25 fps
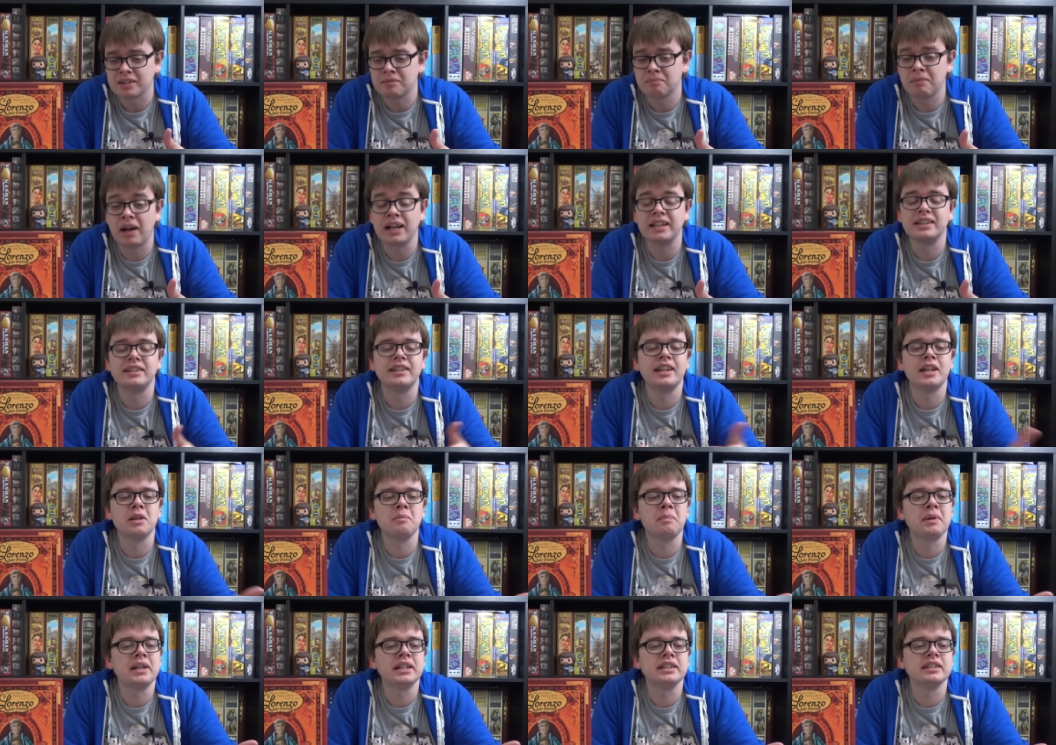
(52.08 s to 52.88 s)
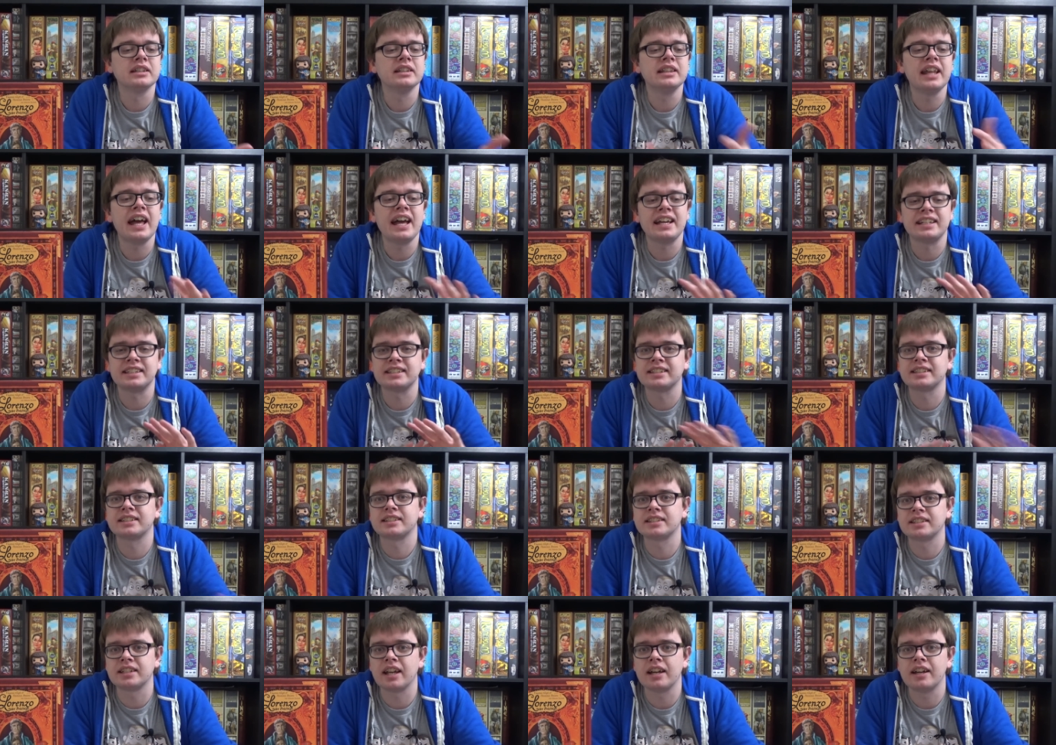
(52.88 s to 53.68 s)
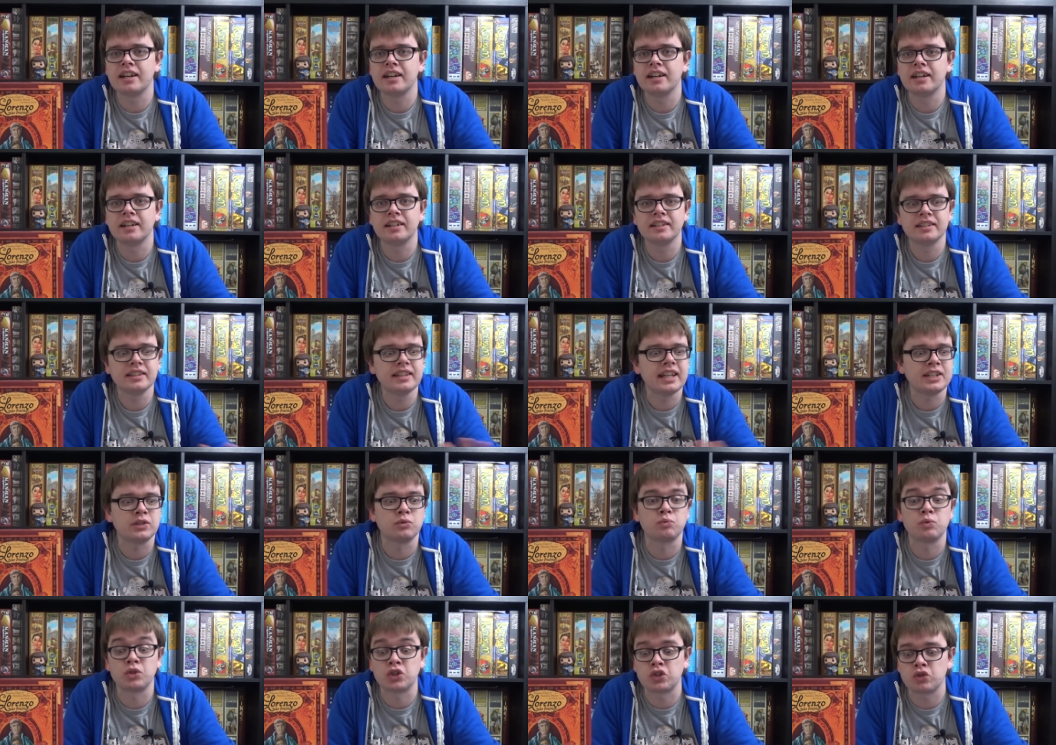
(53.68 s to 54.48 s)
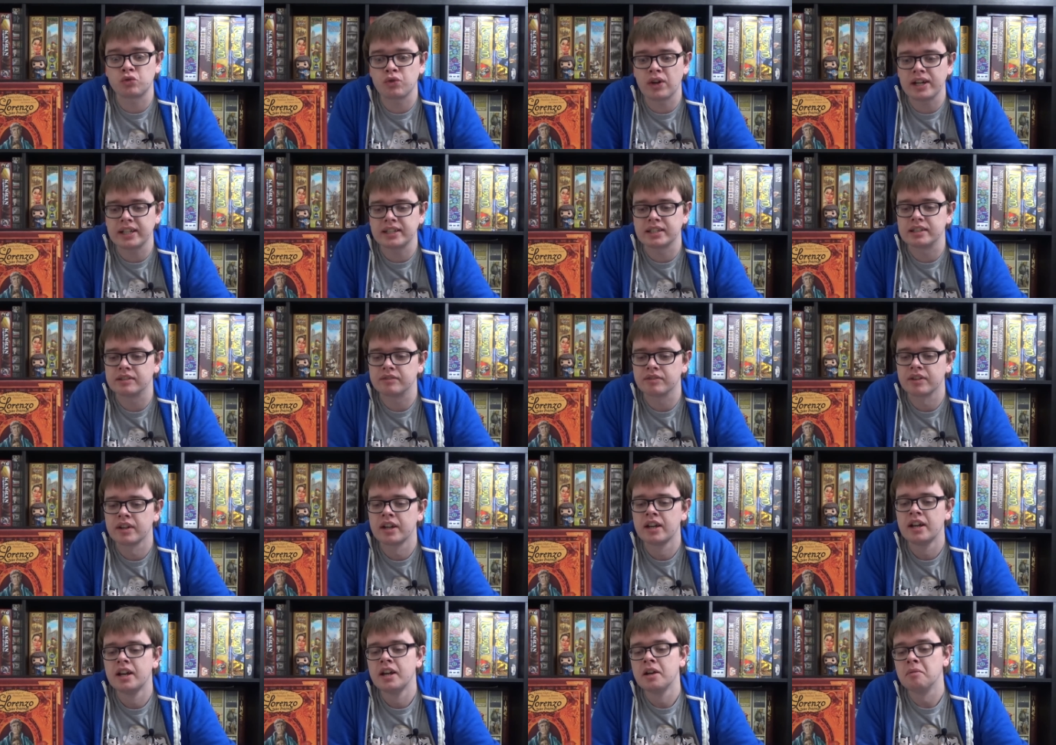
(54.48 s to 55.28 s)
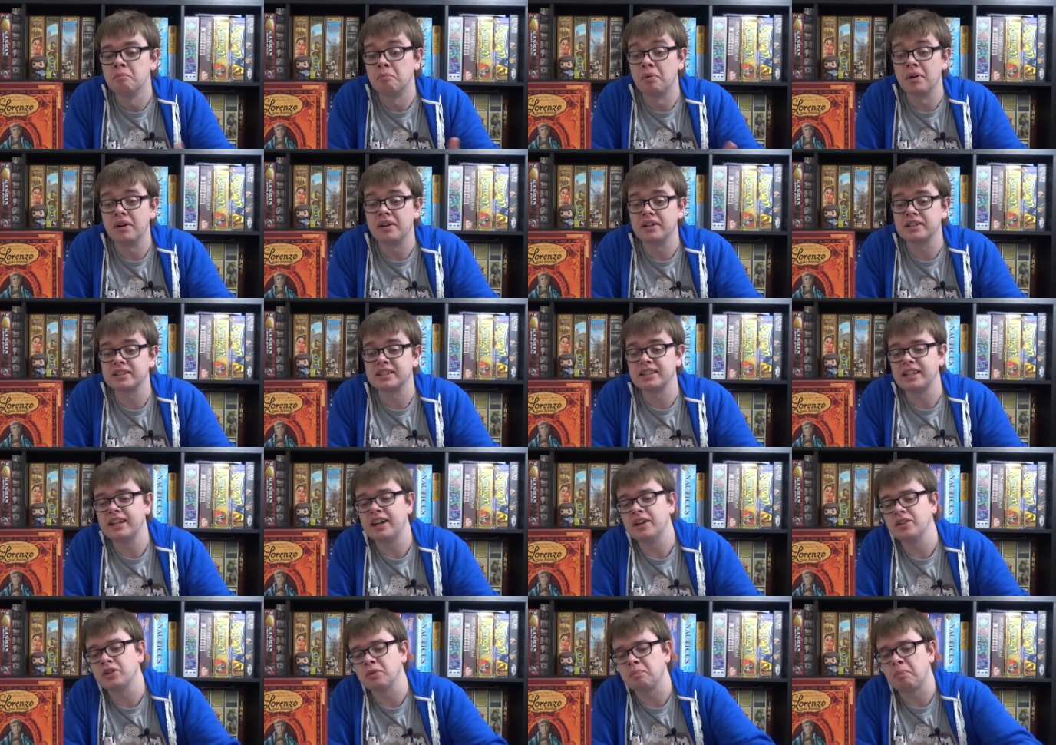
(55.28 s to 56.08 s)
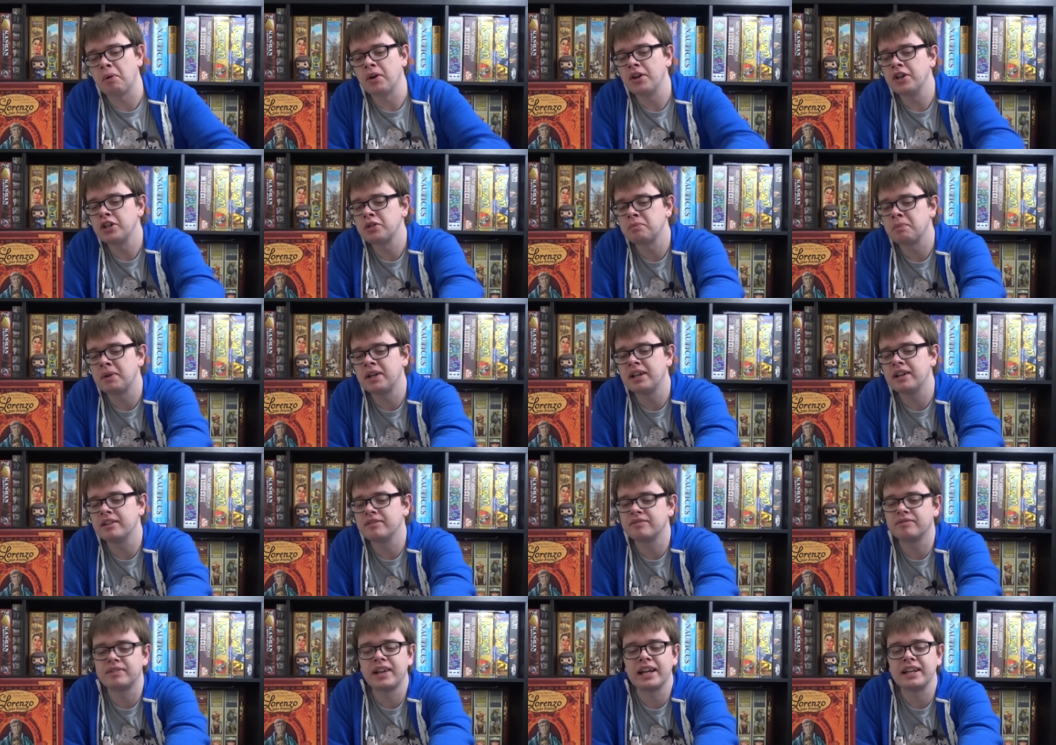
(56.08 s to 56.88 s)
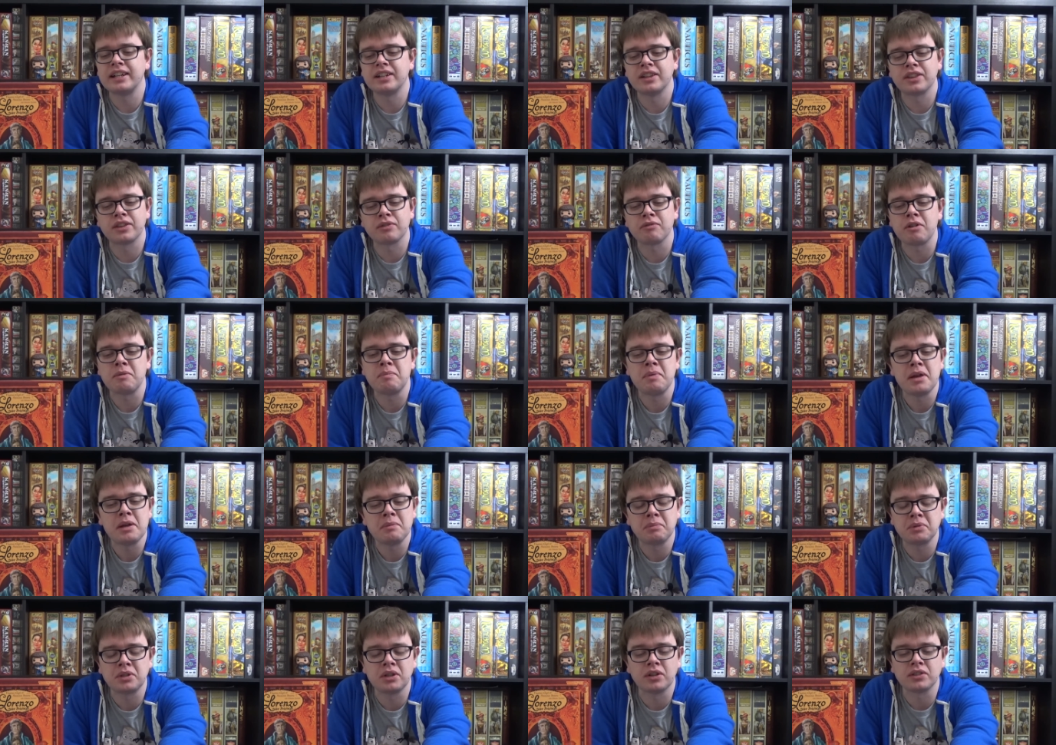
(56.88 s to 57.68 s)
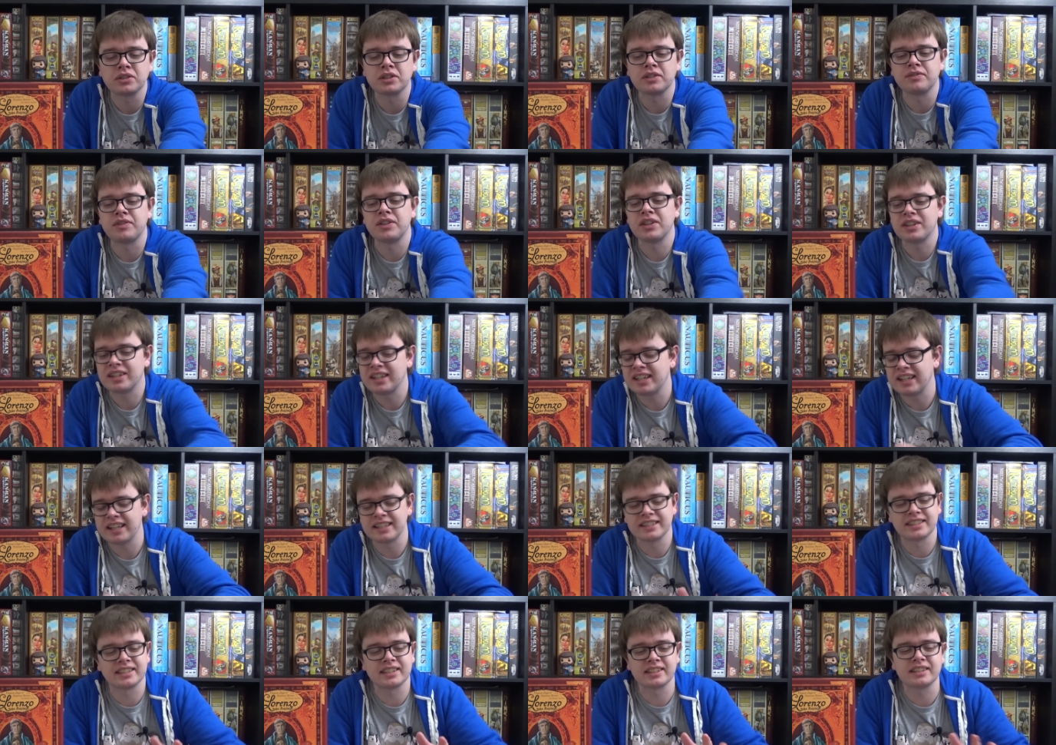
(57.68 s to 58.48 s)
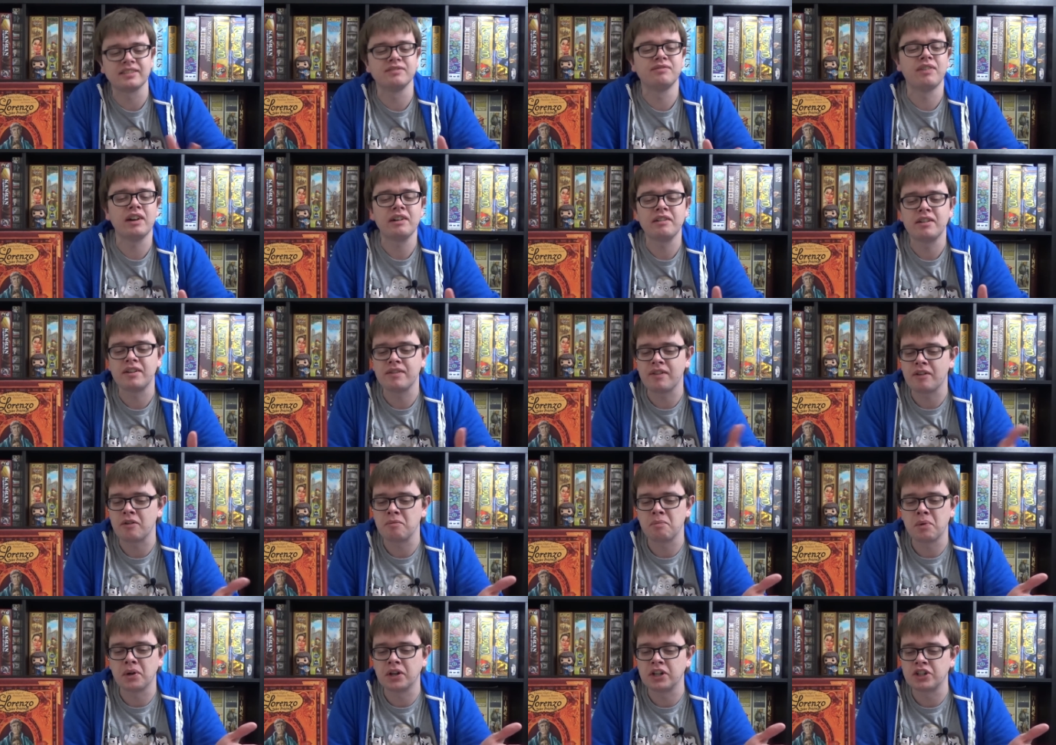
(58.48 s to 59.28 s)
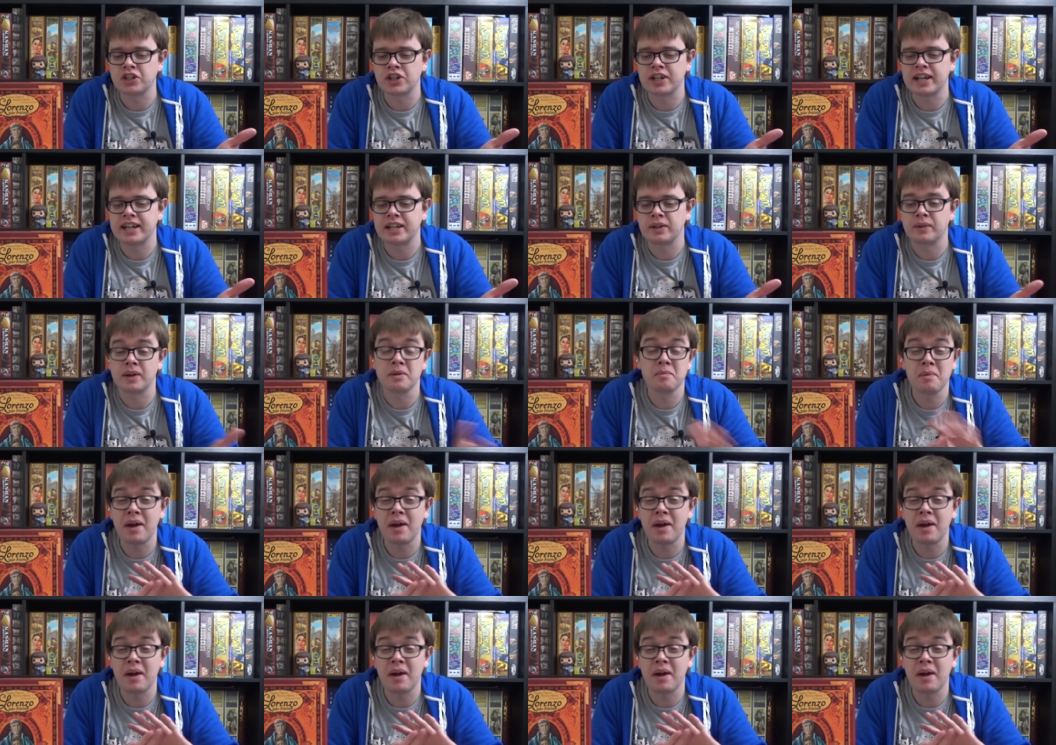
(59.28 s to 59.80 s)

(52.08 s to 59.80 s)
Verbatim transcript: a little bit less, uh, less restrictive but you know, the punishment of getting three pips knocked off your thing is very, very punishing anyway.